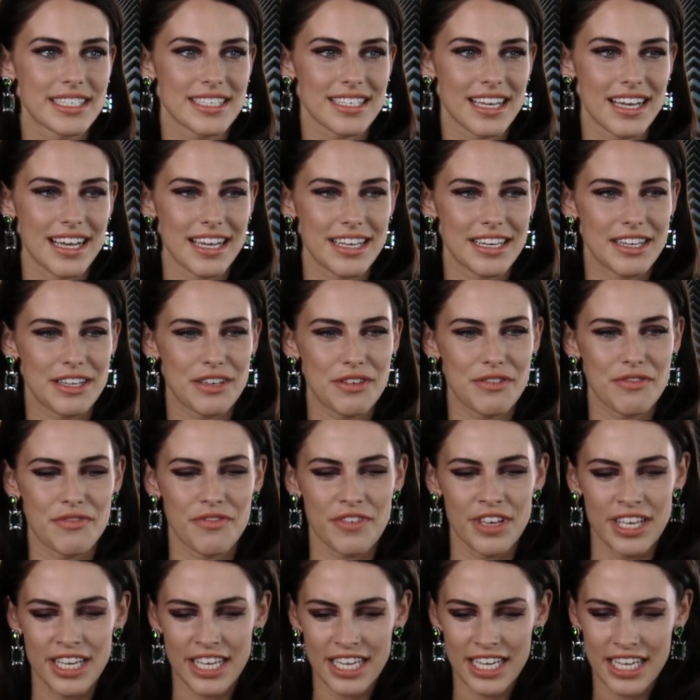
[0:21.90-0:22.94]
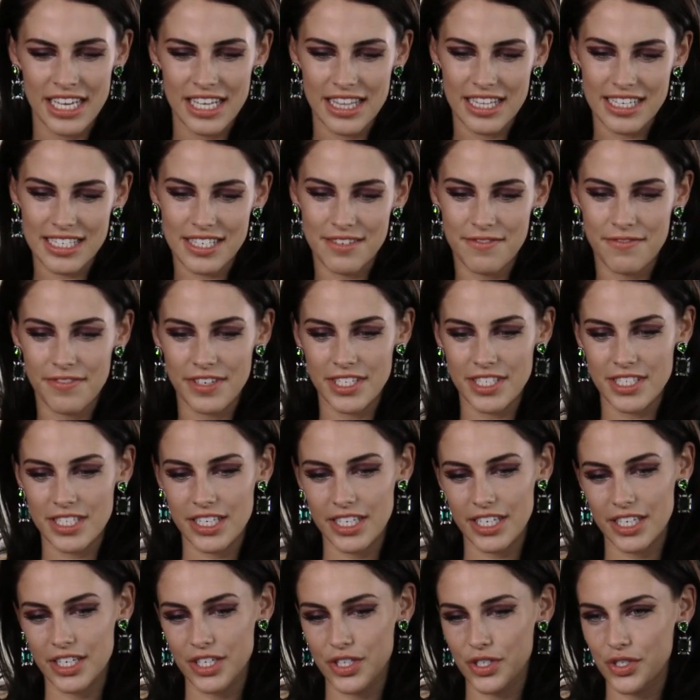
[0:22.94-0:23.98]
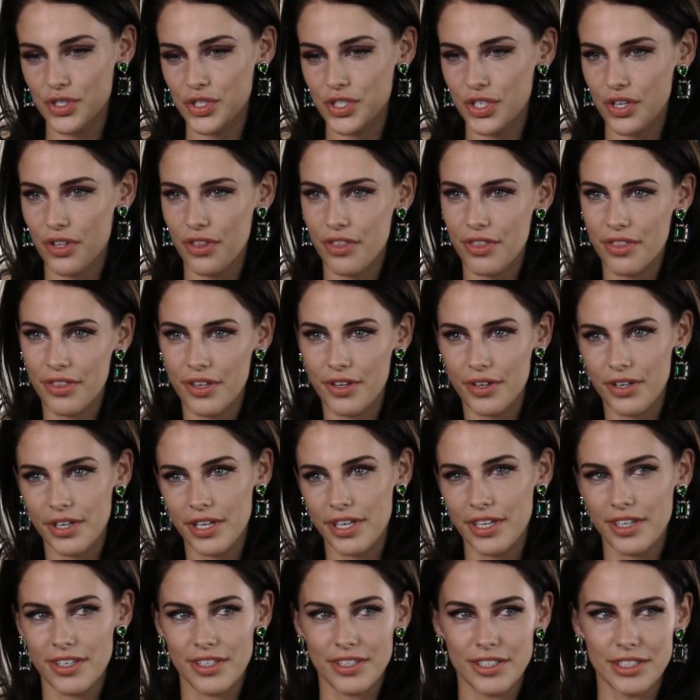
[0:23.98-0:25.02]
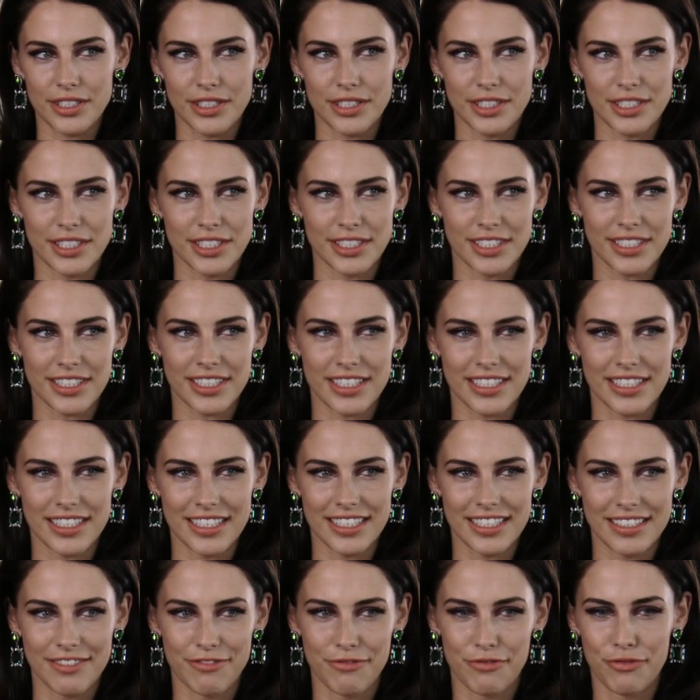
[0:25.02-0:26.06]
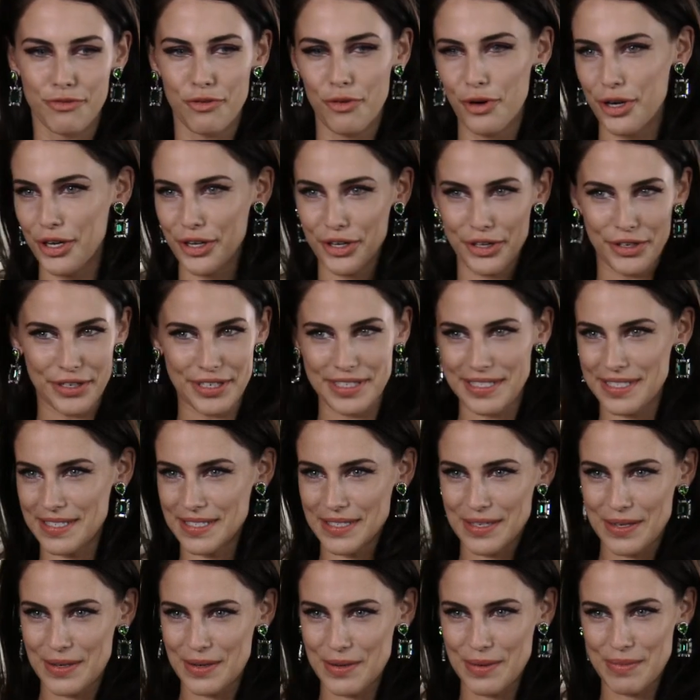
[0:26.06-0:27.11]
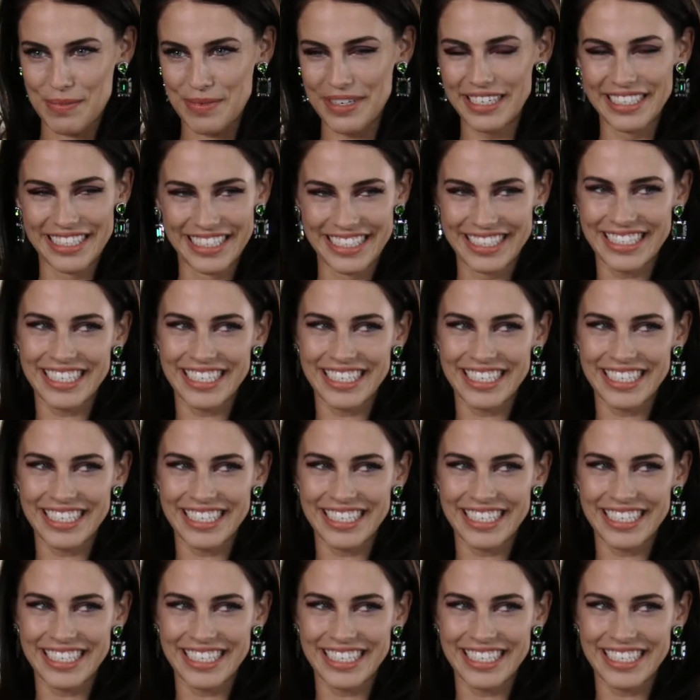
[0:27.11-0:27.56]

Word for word: is kind of this vintage, ethereal, voyeurism,